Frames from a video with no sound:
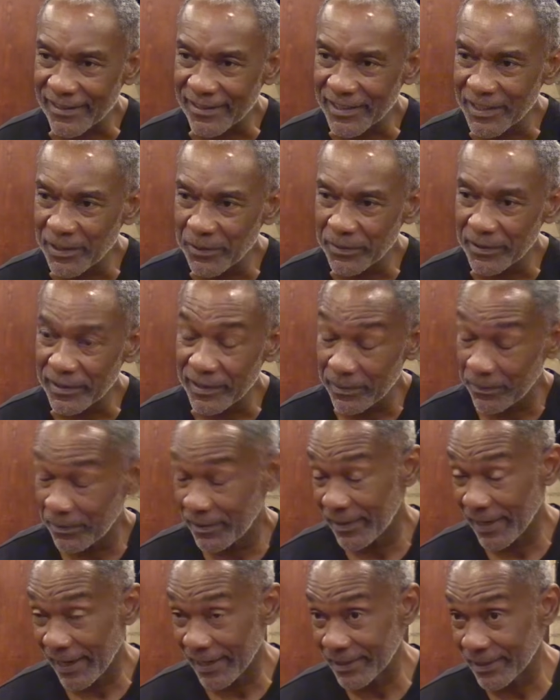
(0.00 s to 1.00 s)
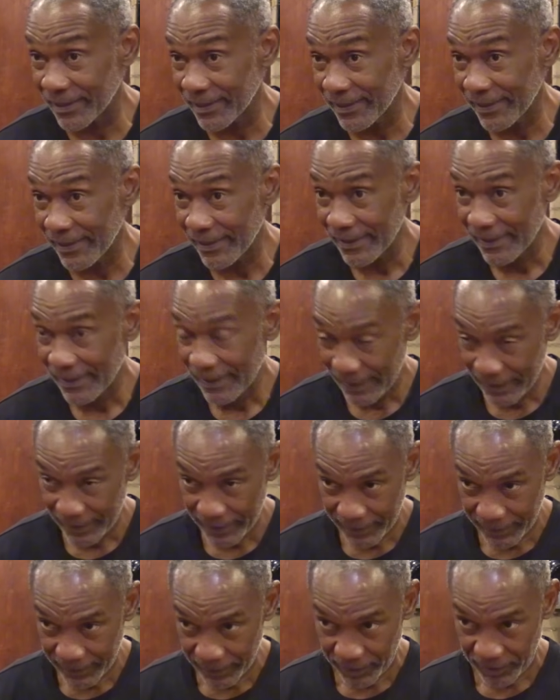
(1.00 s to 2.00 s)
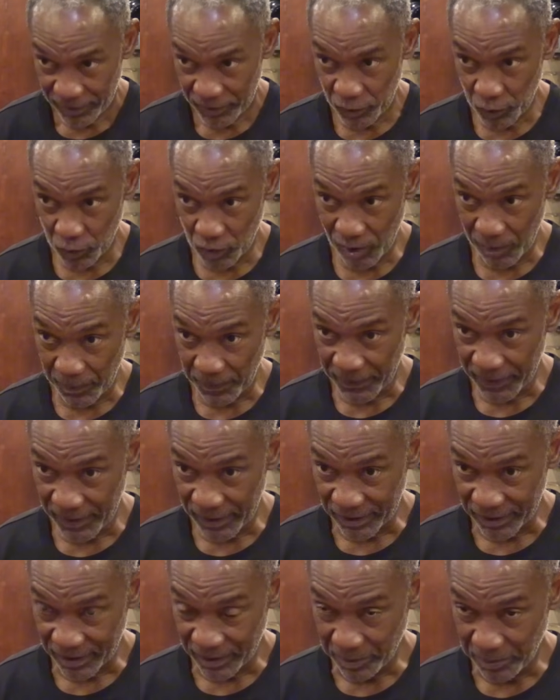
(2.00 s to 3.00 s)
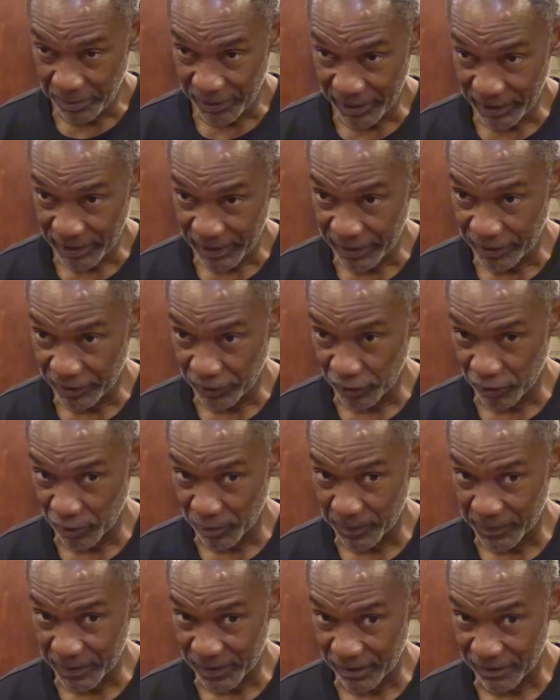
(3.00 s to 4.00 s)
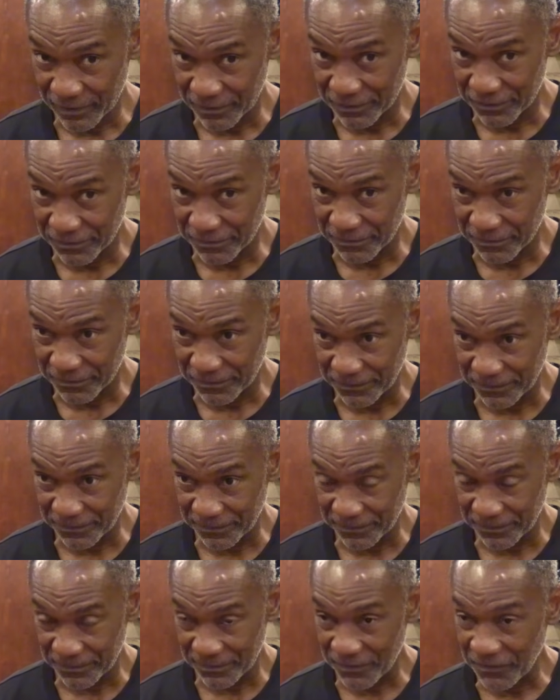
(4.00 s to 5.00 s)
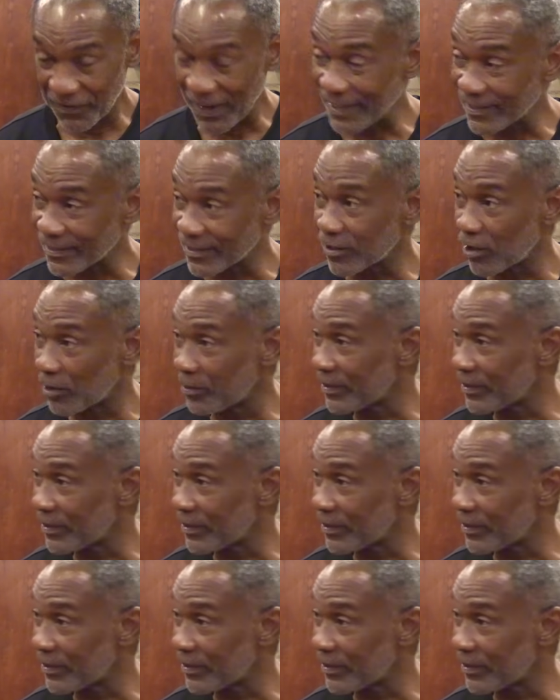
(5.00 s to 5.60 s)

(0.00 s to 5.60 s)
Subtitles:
he would actually soak up a lot of the pressure in terms of fans coming